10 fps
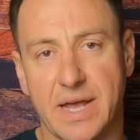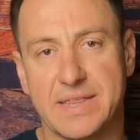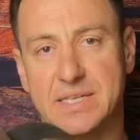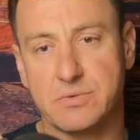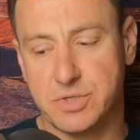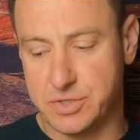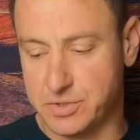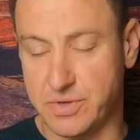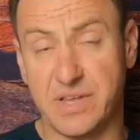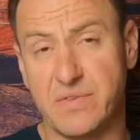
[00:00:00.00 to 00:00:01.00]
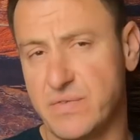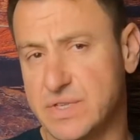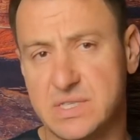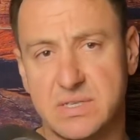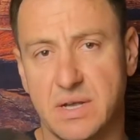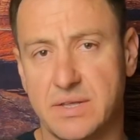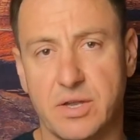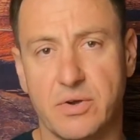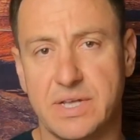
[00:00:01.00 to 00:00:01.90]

And that's what you're doing. Even if it's, you know,